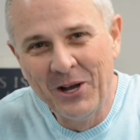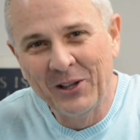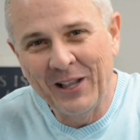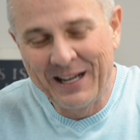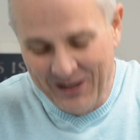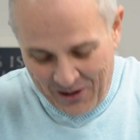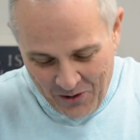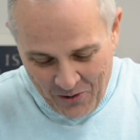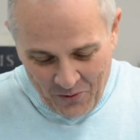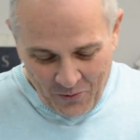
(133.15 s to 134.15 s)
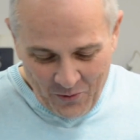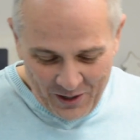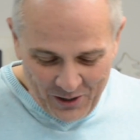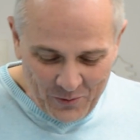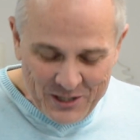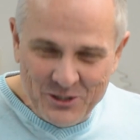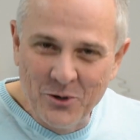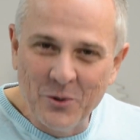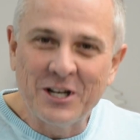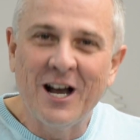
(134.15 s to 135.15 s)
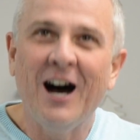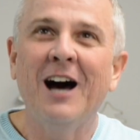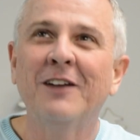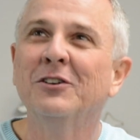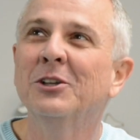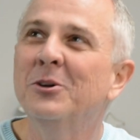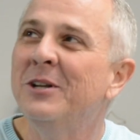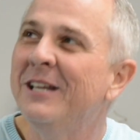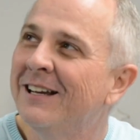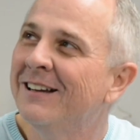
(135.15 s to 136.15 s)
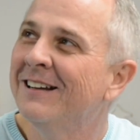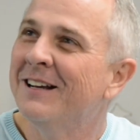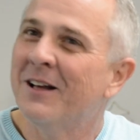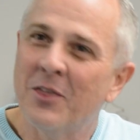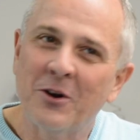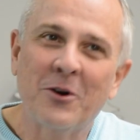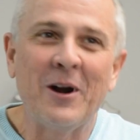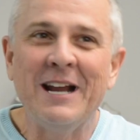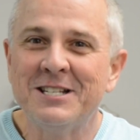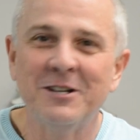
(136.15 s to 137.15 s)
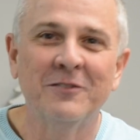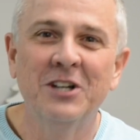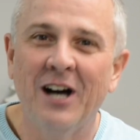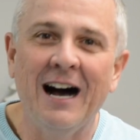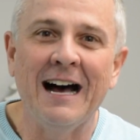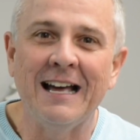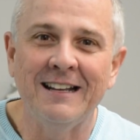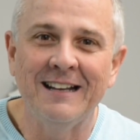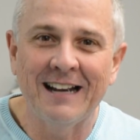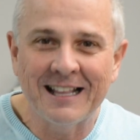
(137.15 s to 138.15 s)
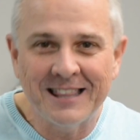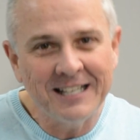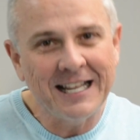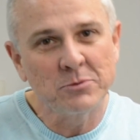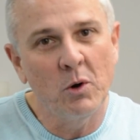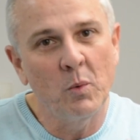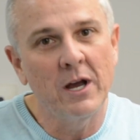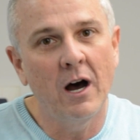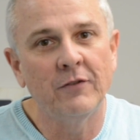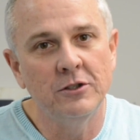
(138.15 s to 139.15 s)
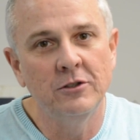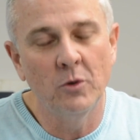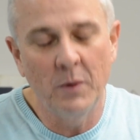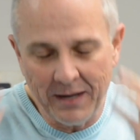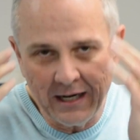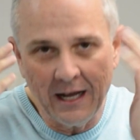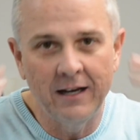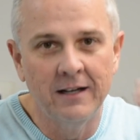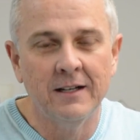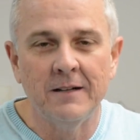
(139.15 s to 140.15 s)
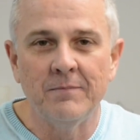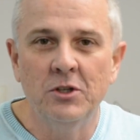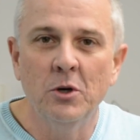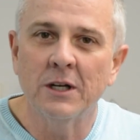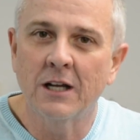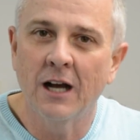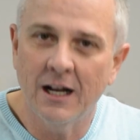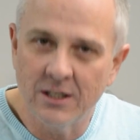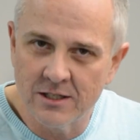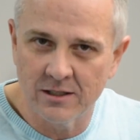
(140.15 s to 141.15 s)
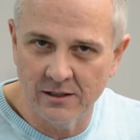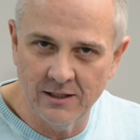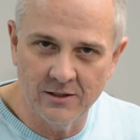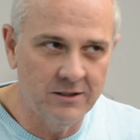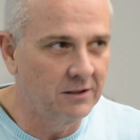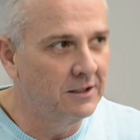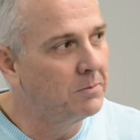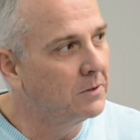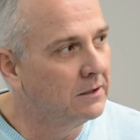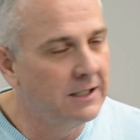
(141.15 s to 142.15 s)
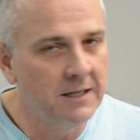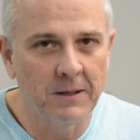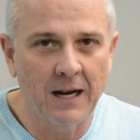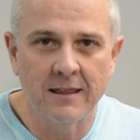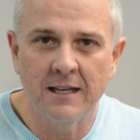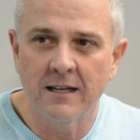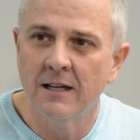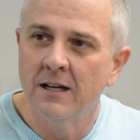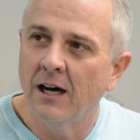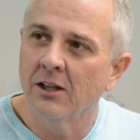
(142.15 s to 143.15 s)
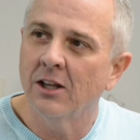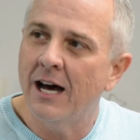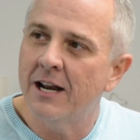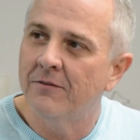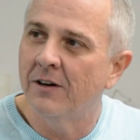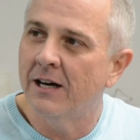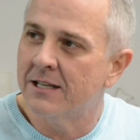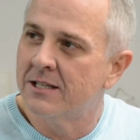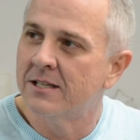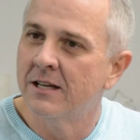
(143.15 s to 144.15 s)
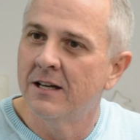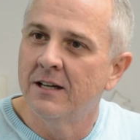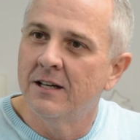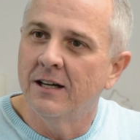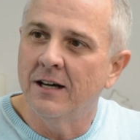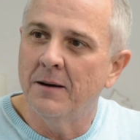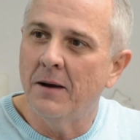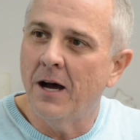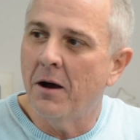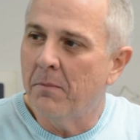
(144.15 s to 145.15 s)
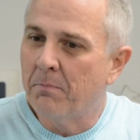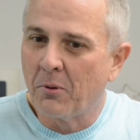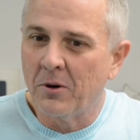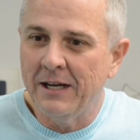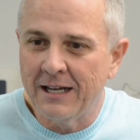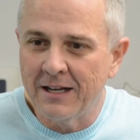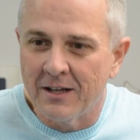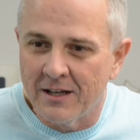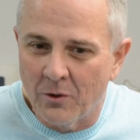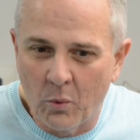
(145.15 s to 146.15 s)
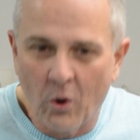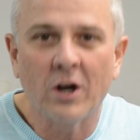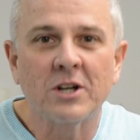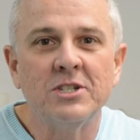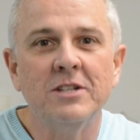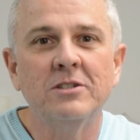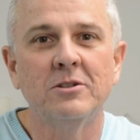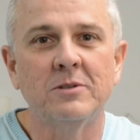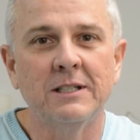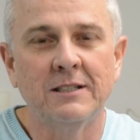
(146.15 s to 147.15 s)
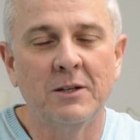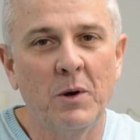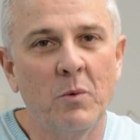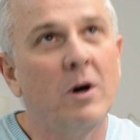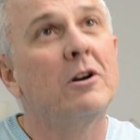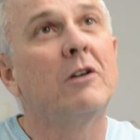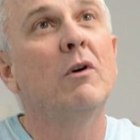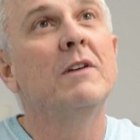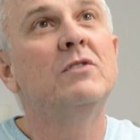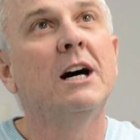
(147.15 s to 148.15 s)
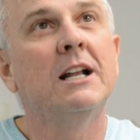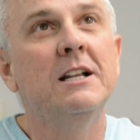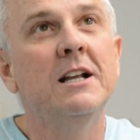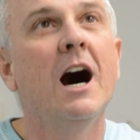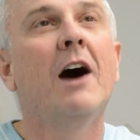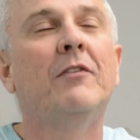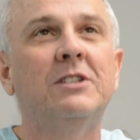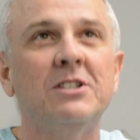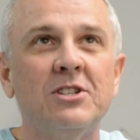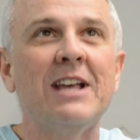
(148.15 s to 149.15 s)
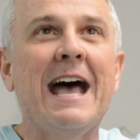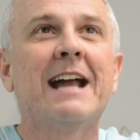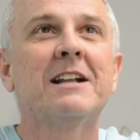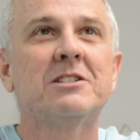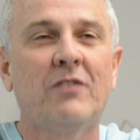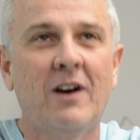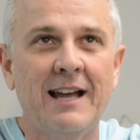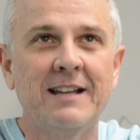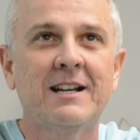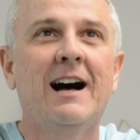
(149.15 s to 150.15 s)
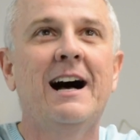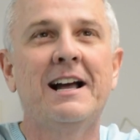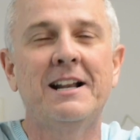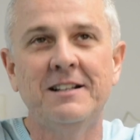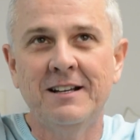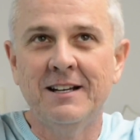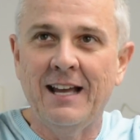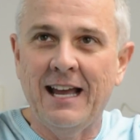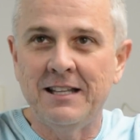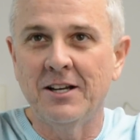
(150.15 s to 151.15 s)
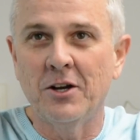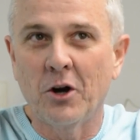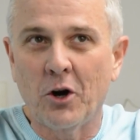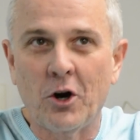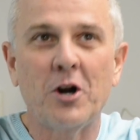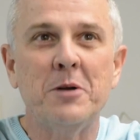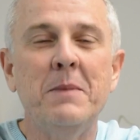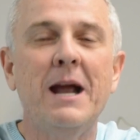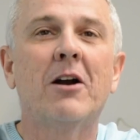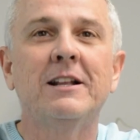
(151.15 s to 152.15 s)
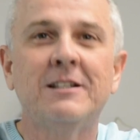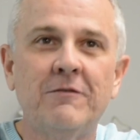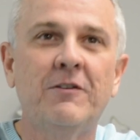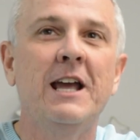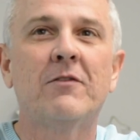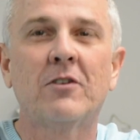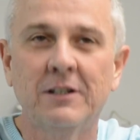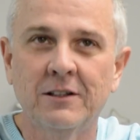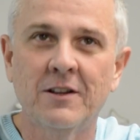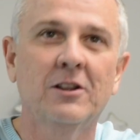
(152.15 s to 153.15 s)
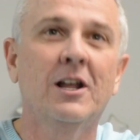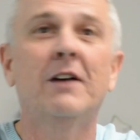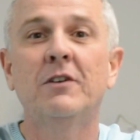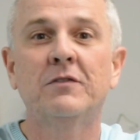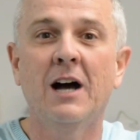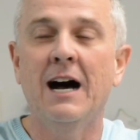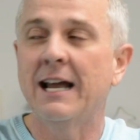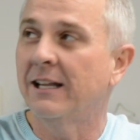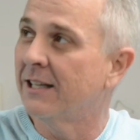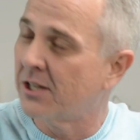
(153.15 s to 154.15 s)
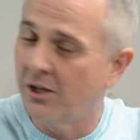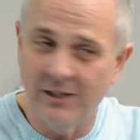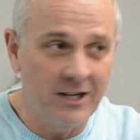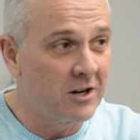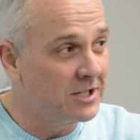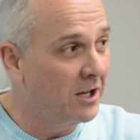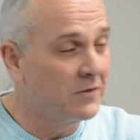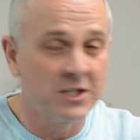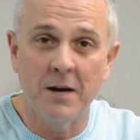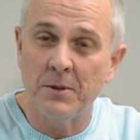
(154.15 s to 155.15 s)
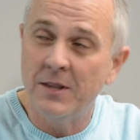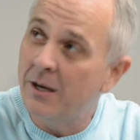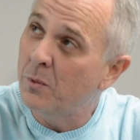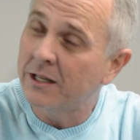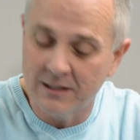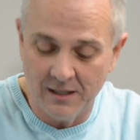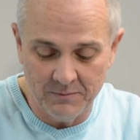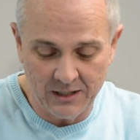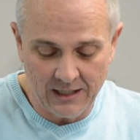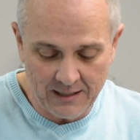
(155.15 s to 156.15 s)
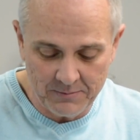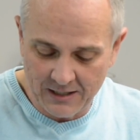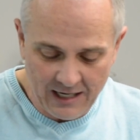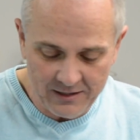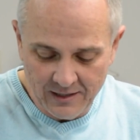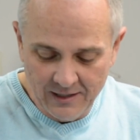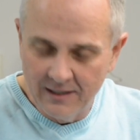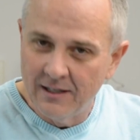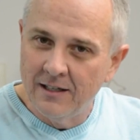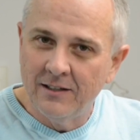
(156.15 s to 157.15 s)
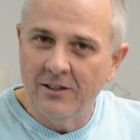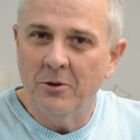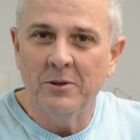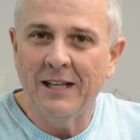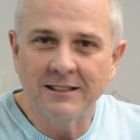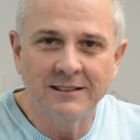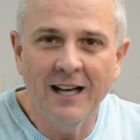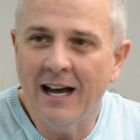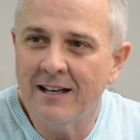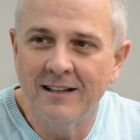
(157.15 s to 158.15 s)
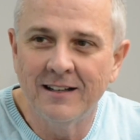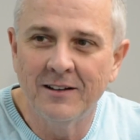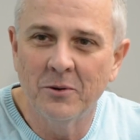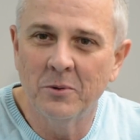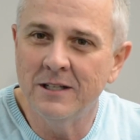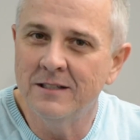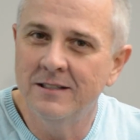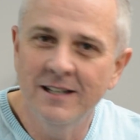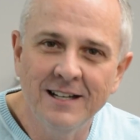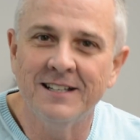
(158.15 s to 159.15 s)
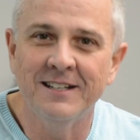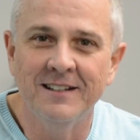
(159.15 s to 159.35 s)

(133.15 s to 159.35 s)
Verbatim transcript: Like, what are we doing convoluting the grace of God? And, and I think that's what we often do. We may not do it consciously or deliberately, but I think a lot of us uh, uh, uh bring works into it. And we wonder if we've done enough to satisfy God and, and to earn merit and favor and the love of God and let's clean ourselves up and then we can come to God. But God, no, that's not what He did.